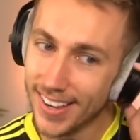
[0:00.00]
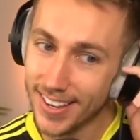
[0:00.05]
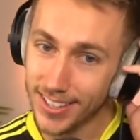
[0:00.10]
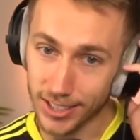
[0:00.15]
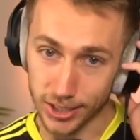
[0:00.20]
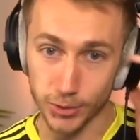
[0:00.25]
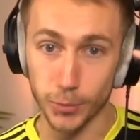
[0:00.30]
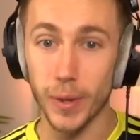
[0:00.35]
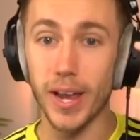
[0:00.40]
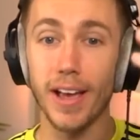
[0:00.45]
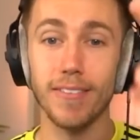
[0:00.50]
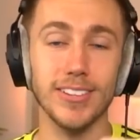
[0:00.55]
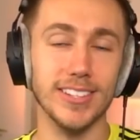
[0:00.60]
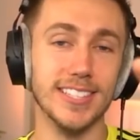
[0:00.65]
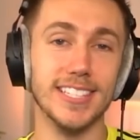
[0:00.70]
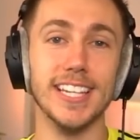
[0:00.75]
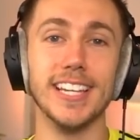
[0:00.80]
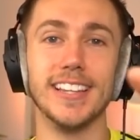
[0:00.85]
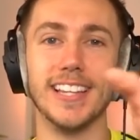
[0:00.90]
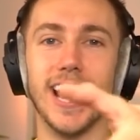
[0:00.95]
Because we haven't
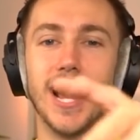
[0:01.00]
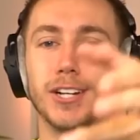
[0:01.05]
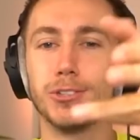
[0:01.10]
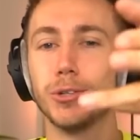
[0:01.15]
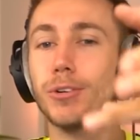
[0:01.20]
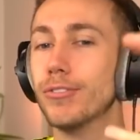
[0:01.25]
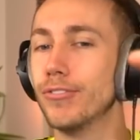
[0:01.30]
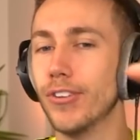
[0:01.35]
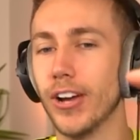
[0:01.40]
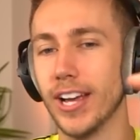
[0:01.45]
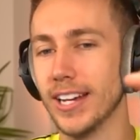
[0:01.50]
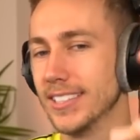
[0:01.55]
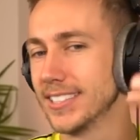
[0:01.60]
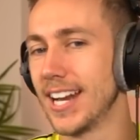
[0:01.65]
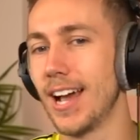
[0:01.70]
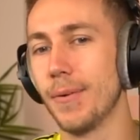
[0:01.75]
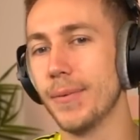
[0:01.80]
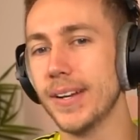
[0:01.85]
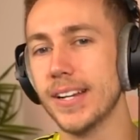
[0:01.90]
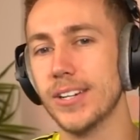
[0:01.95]
seen the actual footage.
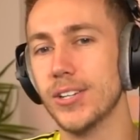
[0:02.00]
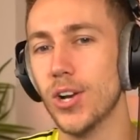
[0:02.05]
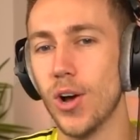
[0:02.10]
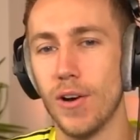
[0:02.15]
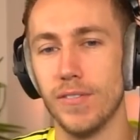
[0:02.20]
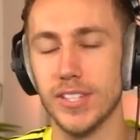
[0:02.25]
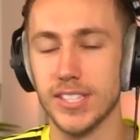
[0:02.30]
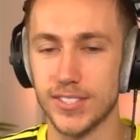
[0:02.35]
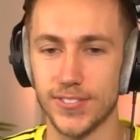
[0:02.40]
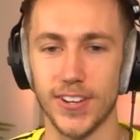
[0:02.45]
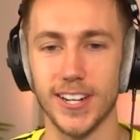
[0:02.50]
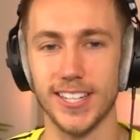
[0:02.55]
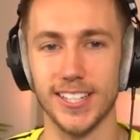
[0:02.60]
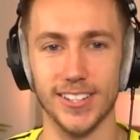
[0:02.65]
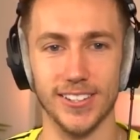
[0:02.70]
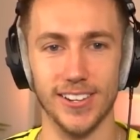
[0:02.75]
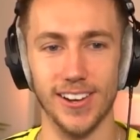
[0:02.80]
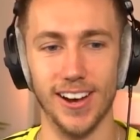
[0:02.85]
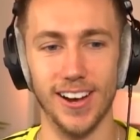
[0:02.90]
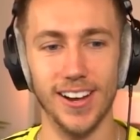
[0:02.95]
Like, we don't know if it's funny
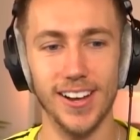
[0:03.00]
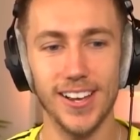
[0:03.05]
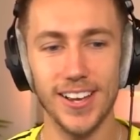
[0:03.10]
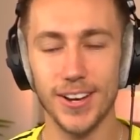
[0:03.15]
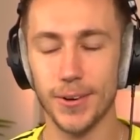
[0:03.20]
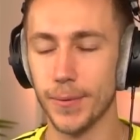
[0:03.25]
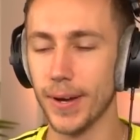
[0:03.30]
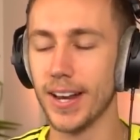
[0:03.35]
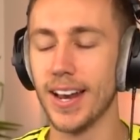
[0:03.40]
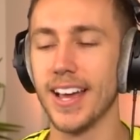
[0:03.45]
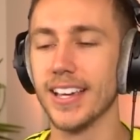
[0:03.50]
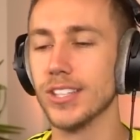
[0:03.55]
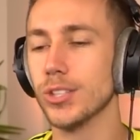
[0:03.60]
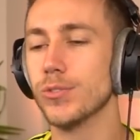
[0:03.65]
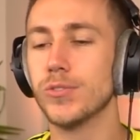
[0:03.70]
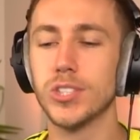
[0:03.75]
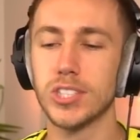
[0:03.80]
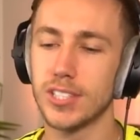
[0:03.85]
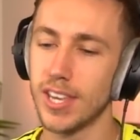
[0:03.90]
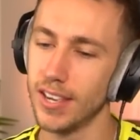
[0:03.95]
or not. We're like, you
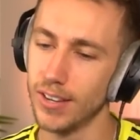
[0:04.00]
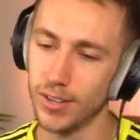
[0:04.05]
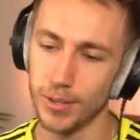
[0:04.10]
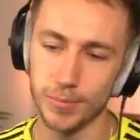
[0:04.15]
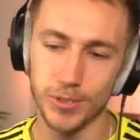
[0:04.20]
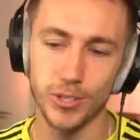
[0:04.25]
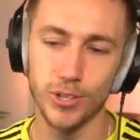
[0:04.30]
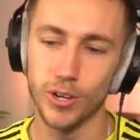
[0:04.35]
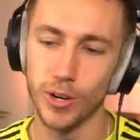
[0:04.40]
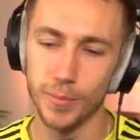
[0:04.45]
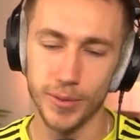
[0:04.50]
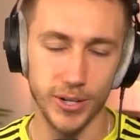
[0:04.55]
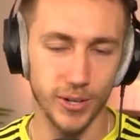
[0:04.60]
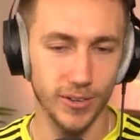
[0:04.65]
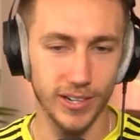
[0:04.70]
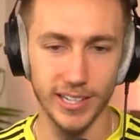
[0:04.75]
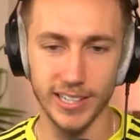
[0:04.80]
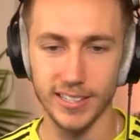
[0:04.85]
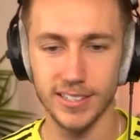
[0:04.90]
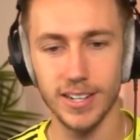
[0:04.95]
just killed him. You got him annoyed.